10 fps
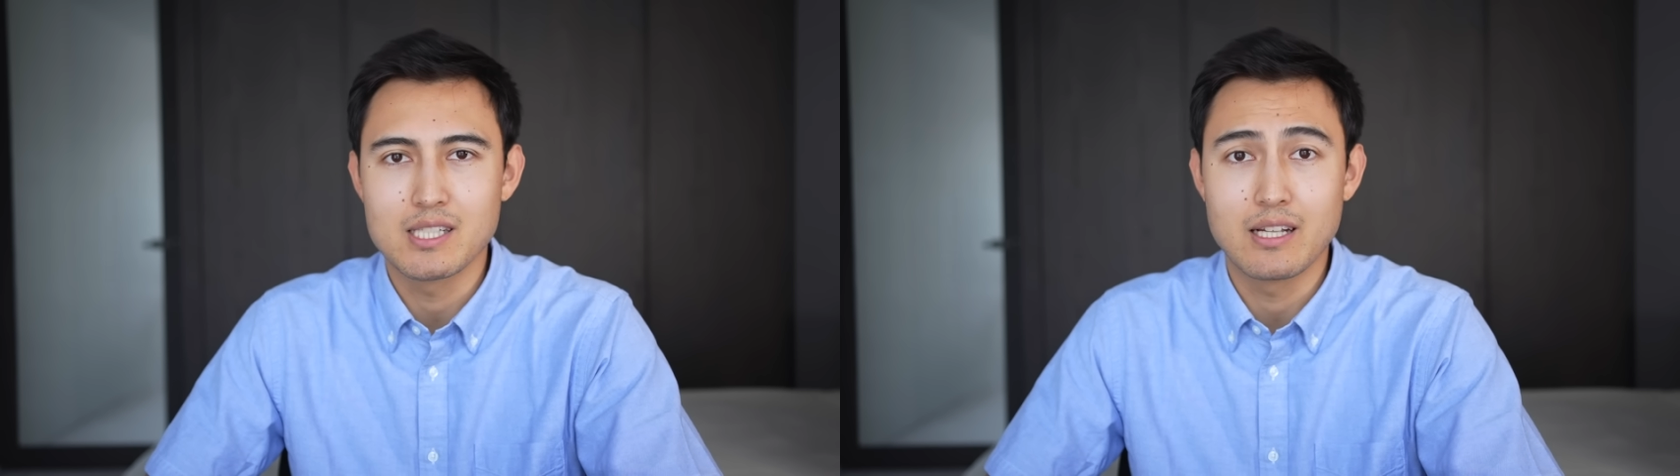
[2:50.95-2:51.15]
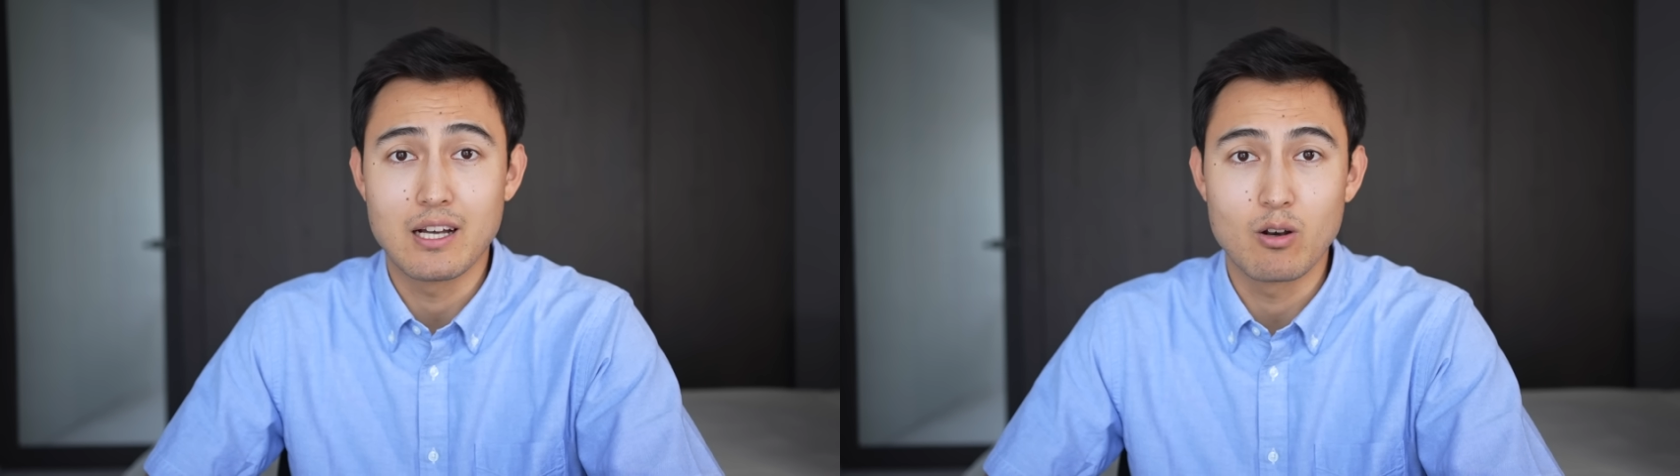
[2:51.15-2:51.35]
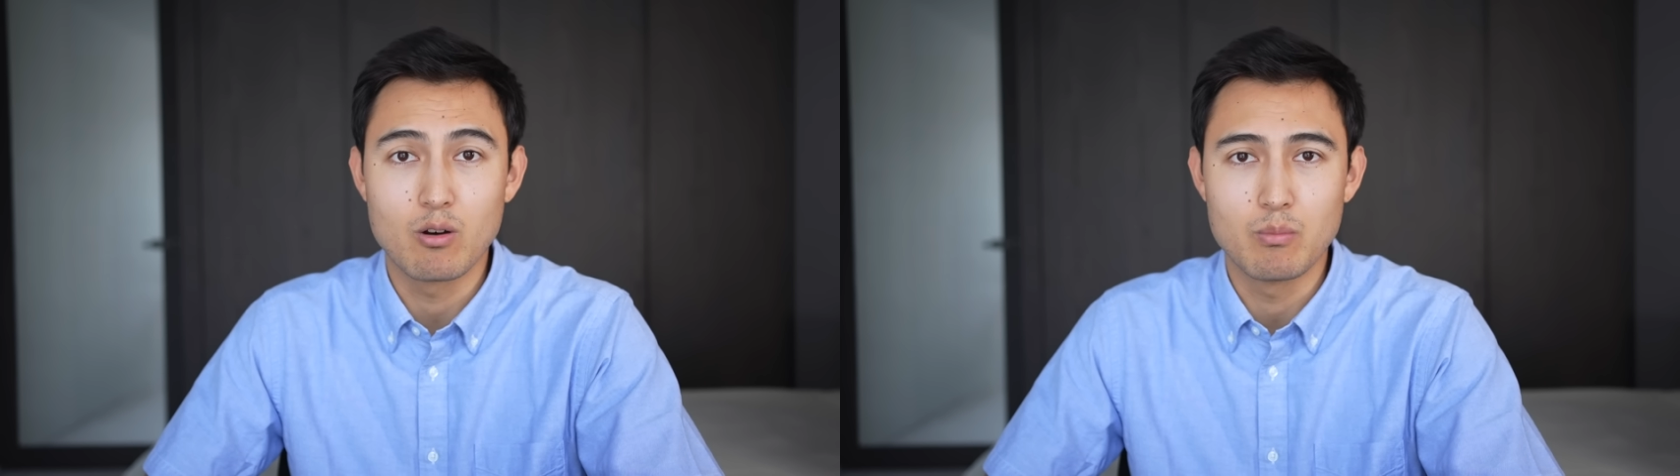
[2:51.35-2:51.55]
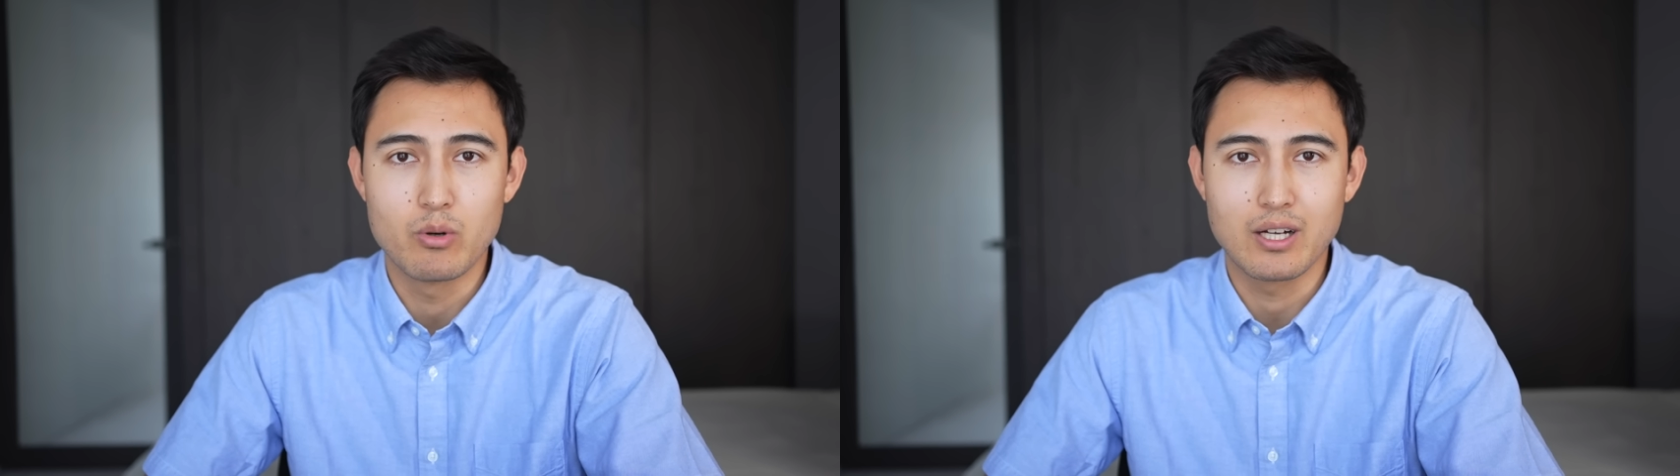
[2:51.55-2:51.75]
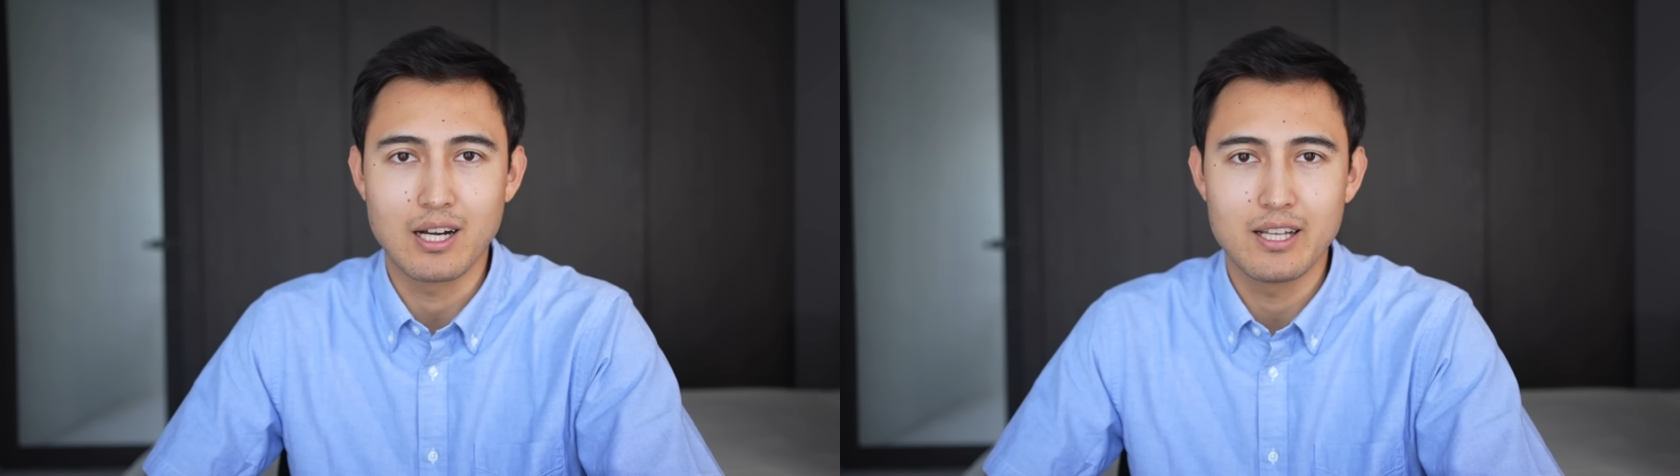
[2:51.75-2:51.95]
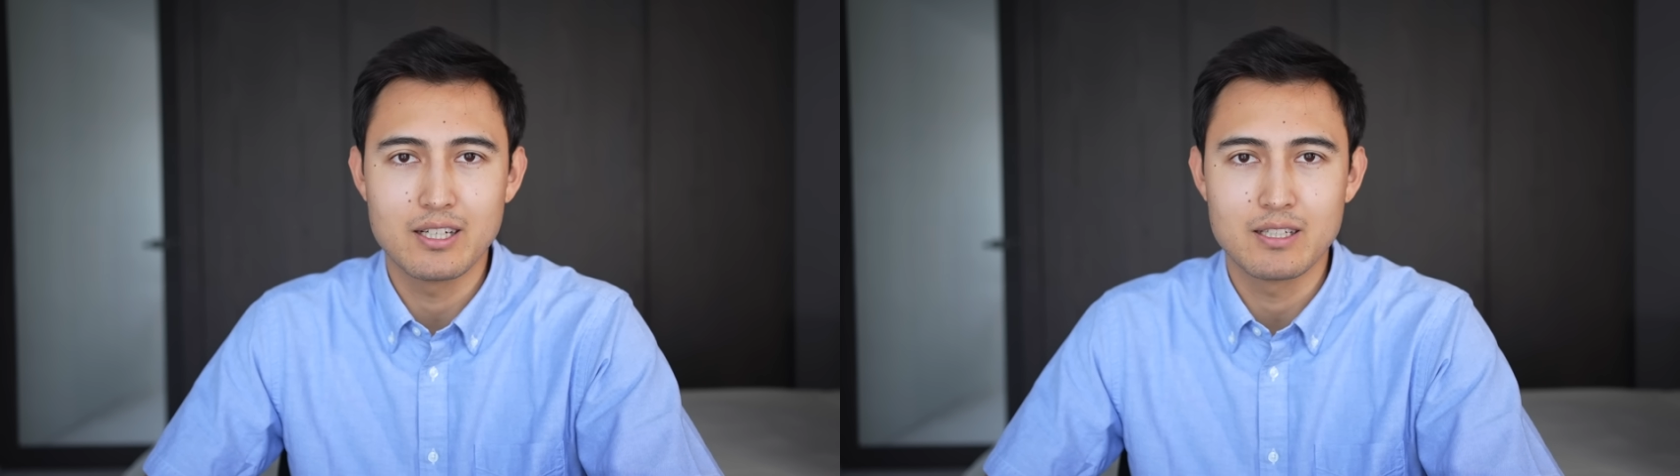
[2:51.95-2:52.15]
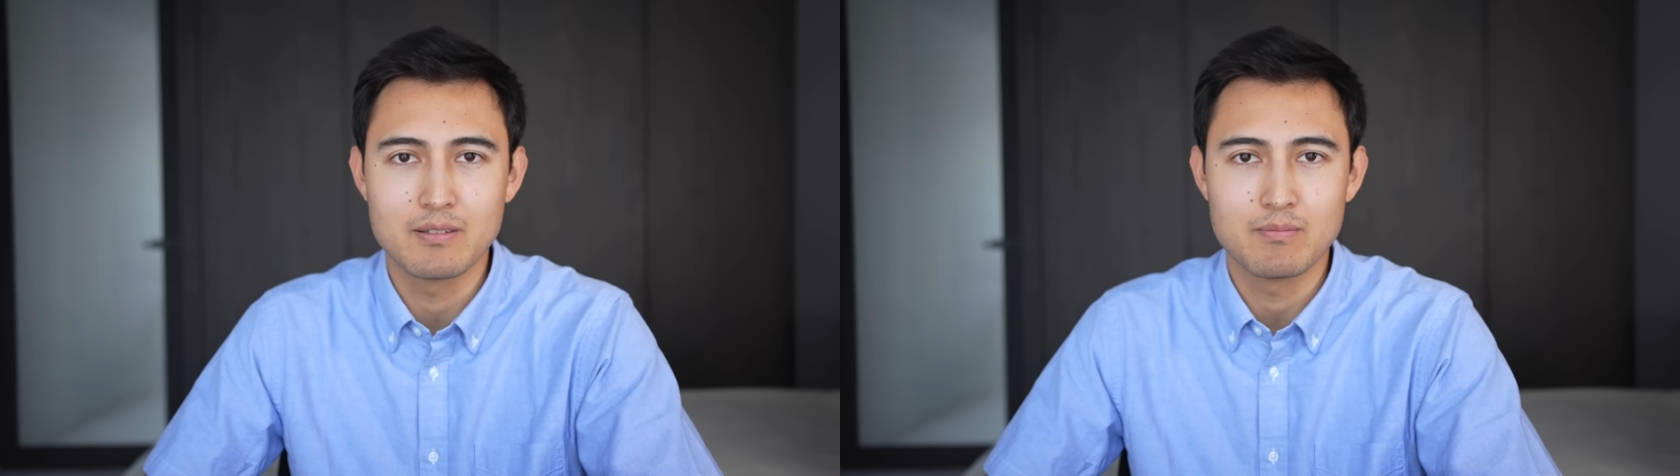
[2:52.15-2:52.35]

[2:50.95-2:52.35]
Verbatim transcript: it a lot more clear.